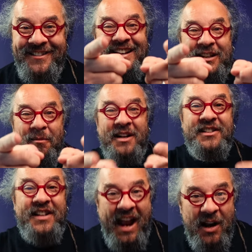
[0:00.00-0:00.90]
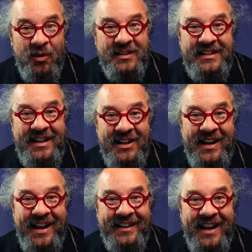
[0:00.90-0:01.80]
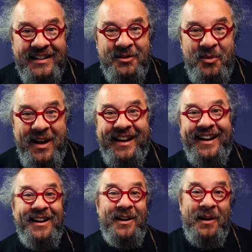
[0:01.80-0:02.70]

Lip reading: Thanks so much, and we'll see you again next week.